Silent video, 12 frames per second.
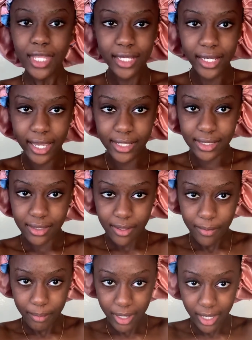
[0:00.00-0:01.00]
guys,
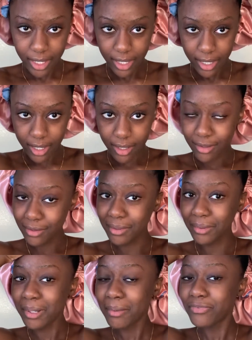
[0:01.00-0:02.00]
my hair,
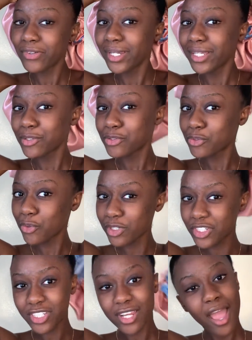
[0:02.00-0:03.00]
I'm feeling so
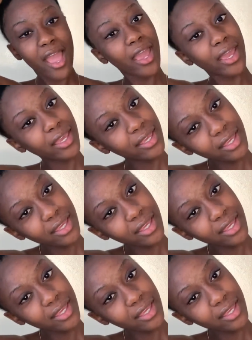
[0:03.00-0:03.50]
shy.